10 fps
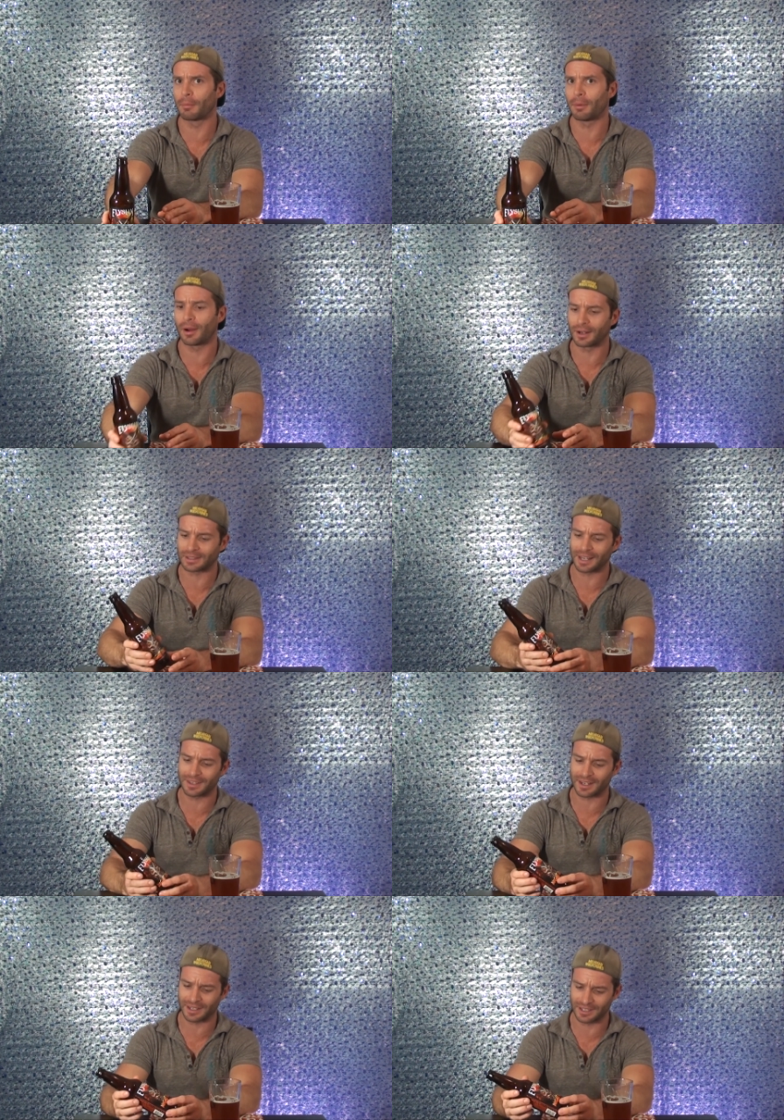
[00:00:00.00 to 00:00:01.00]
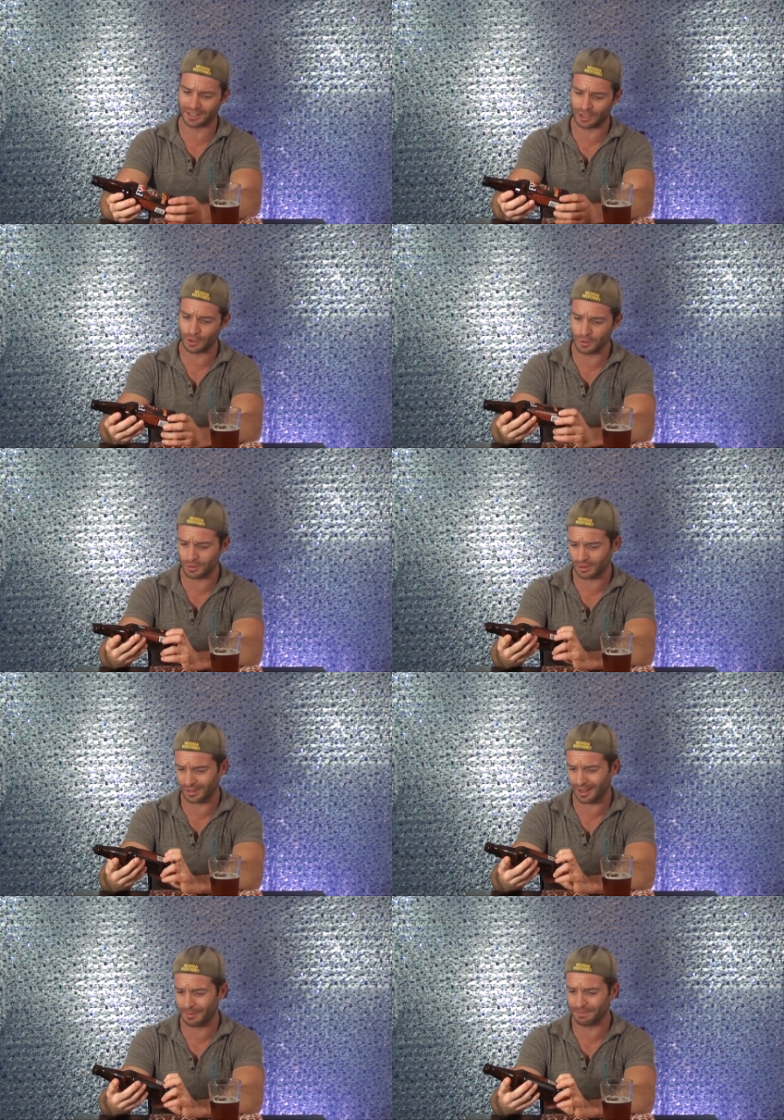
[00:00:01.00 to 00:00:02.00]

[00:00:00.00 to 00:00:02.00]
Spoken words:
but I think it is too.